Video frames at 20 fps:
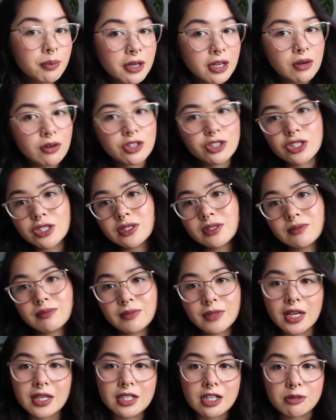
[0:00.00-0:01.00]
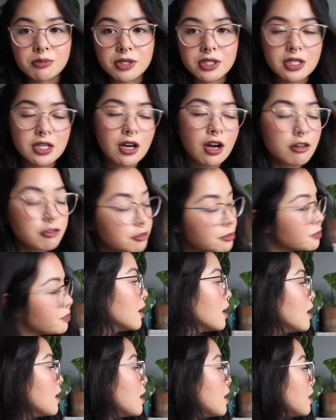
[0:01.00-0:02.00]
me or just get 10% off.
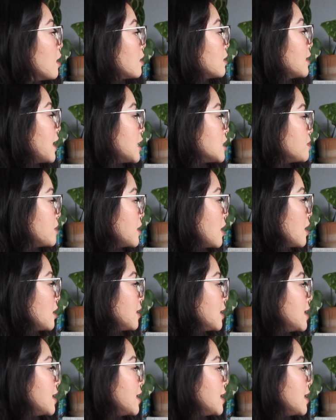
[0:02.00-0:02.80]
Last but not